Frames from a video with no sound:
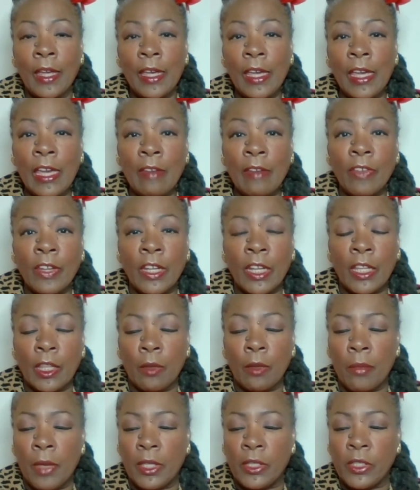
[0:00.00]
even in
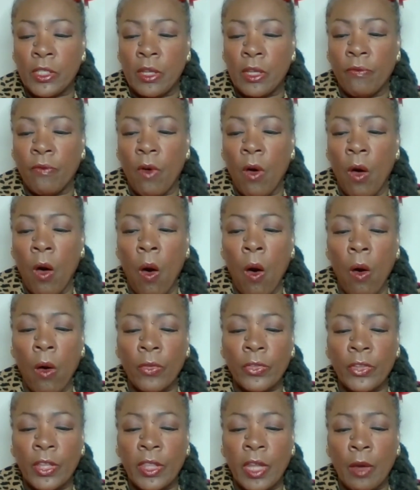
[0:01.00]
the midst of all
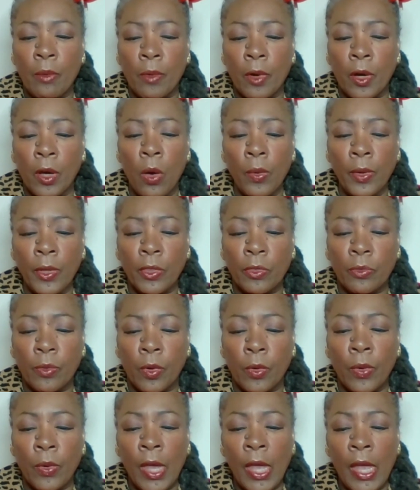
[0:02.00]
that they were going
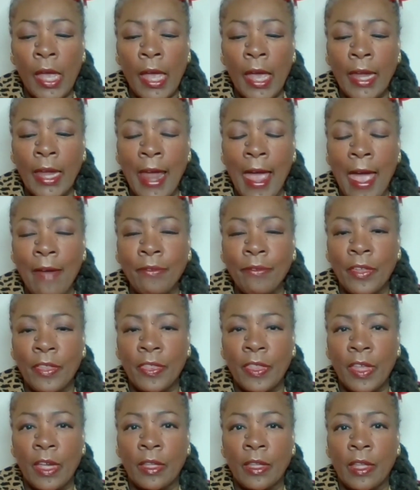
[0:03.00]
through. And I have to
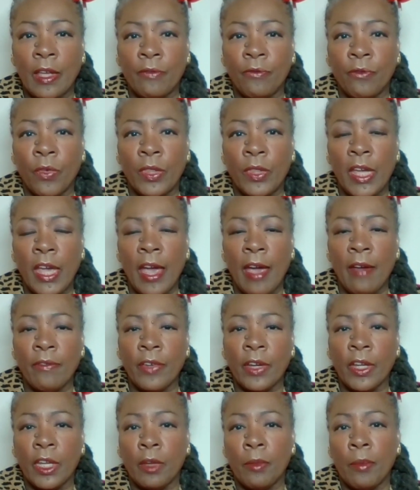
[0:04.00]
think that for the
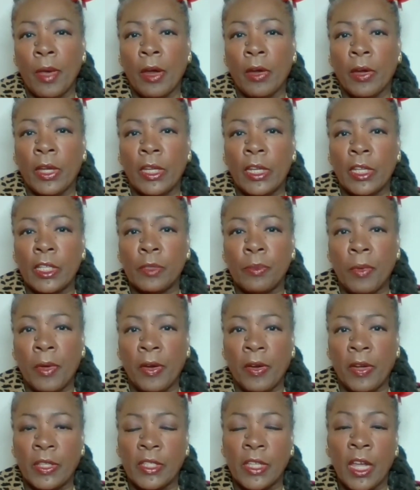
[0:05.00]
African American
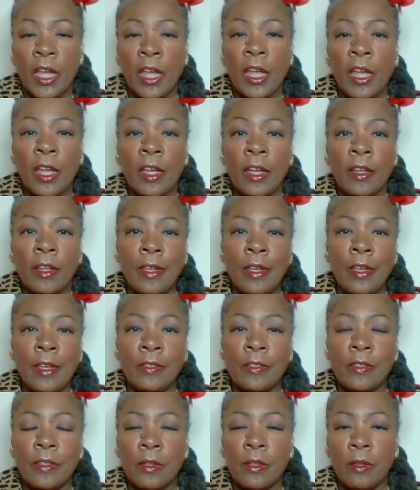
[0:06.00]
experience,
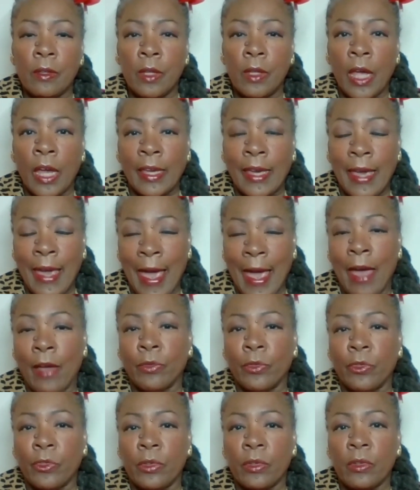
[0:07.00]
these
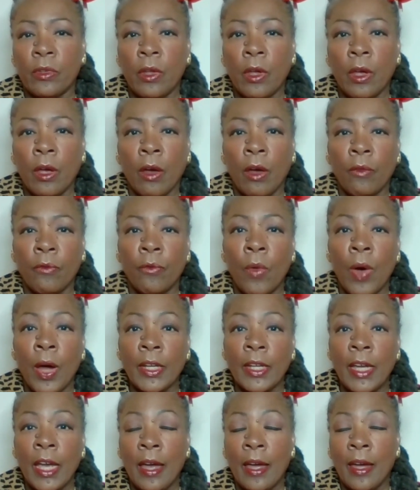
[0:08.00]
accounts of
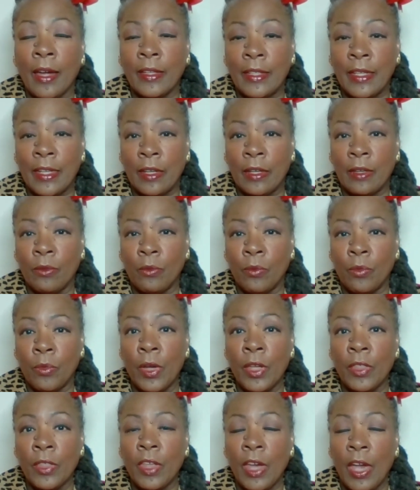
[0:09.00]
what God did
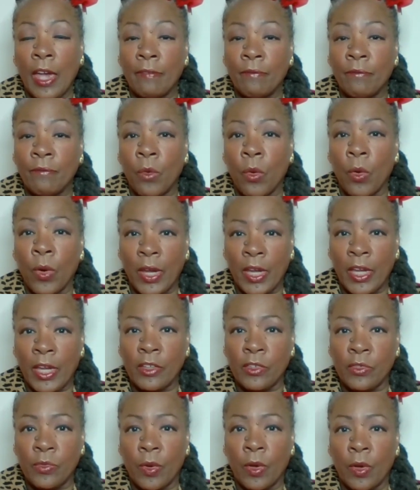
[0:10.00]
with and for
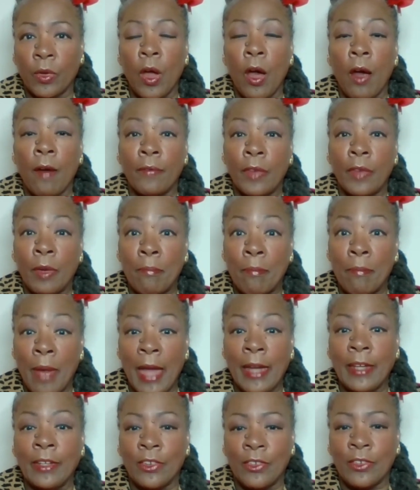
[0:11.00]
Israel are
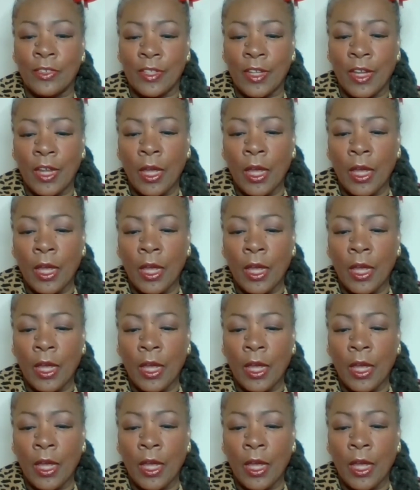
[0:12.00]
reminders